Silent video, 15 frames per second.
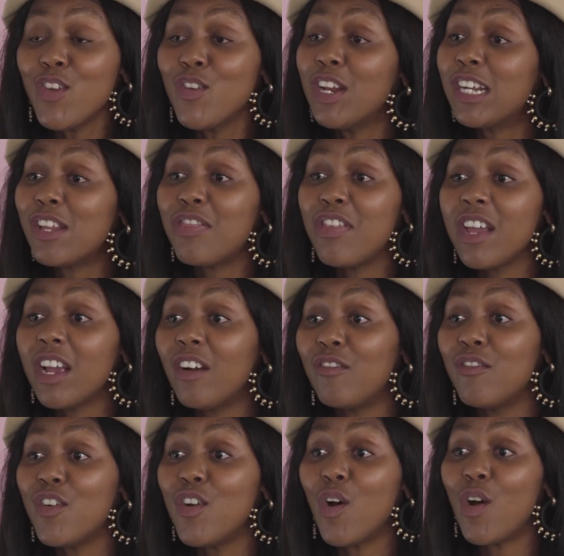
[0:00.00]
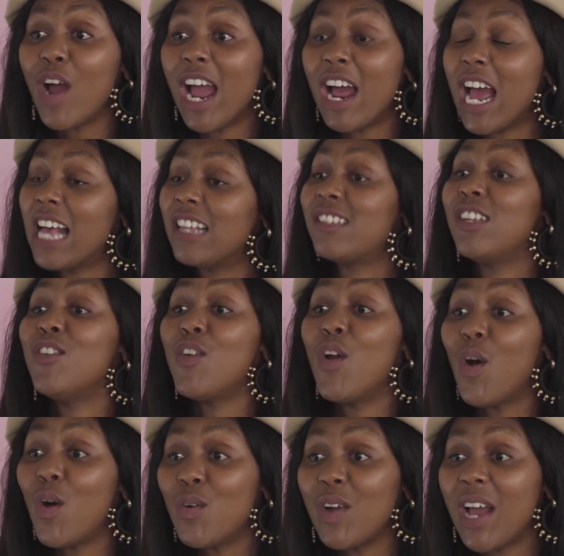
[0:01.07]
You need to think of no as a
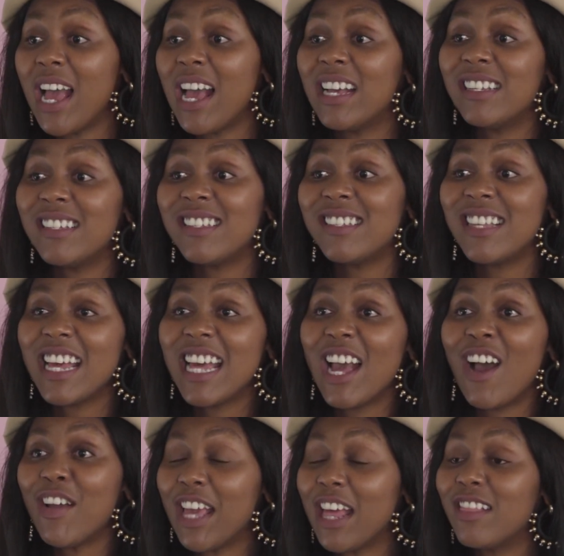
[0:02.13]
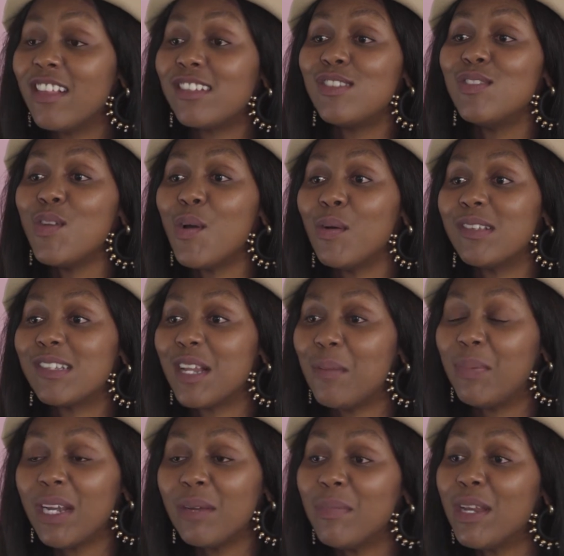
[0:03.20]
no as, okay, this no is going to
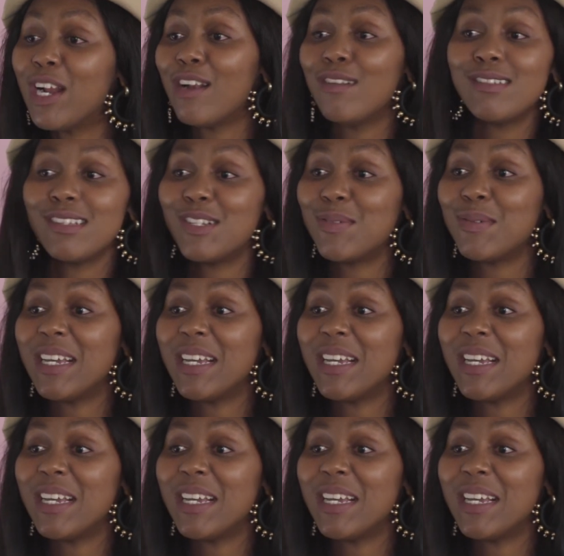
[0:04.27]
bring me closer to a